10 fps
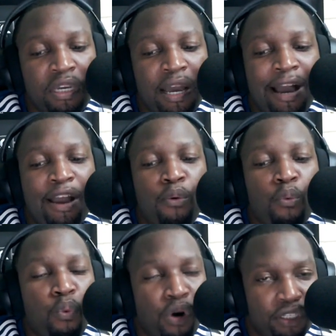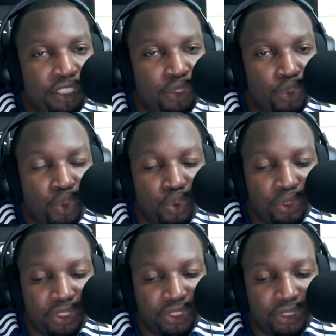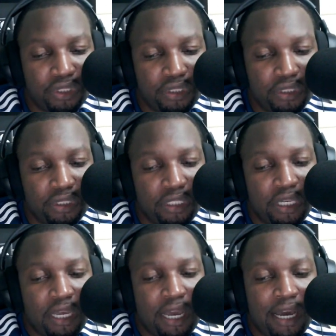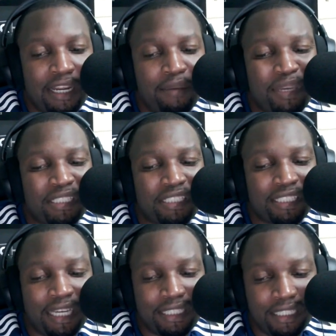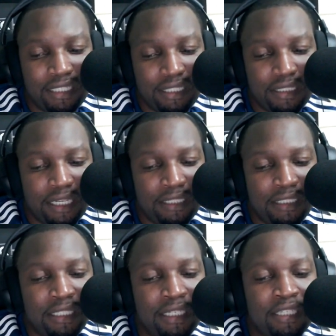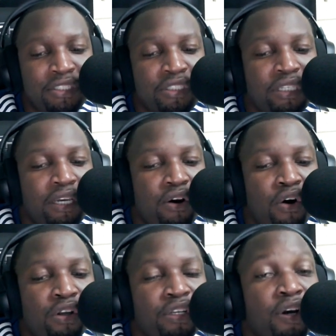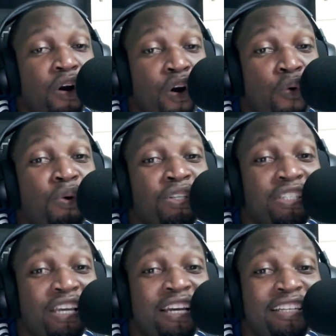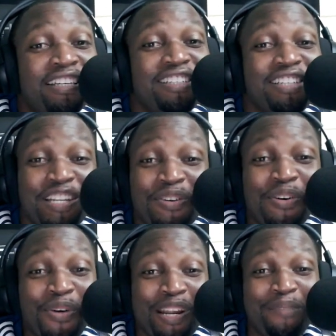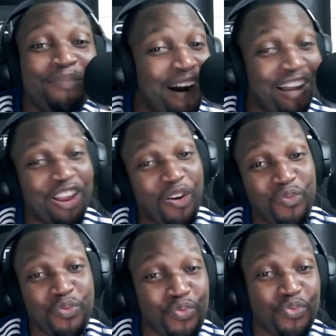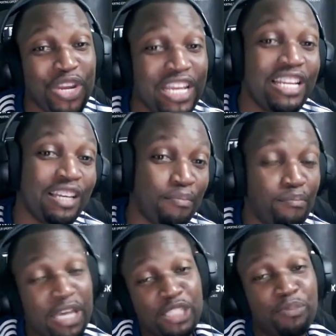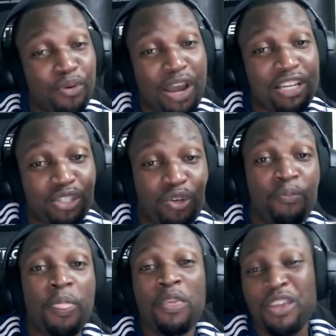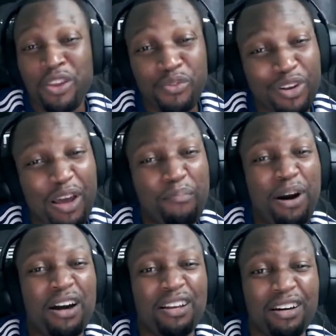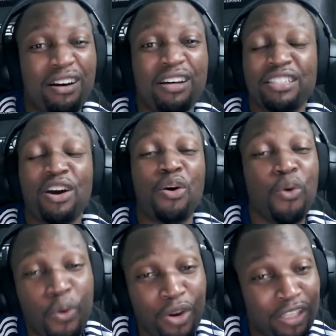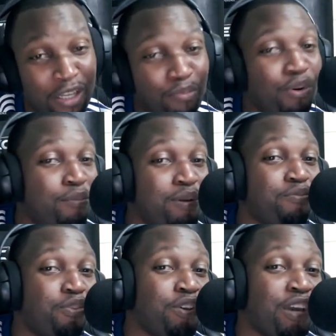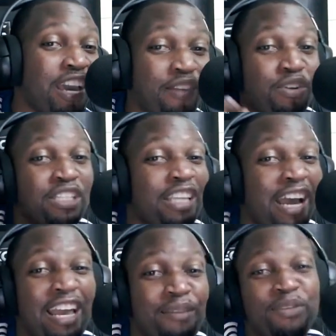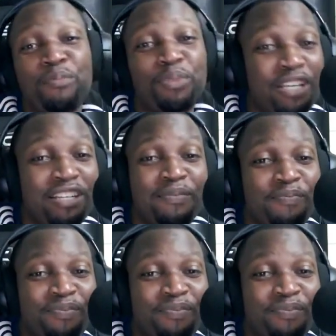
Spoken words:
I wanted to coach. And I'm ecstatic that he is on our side. You know, when a baller really mesmerizes you, you know, when a baller causes a whole lot of problem for you every time you play them,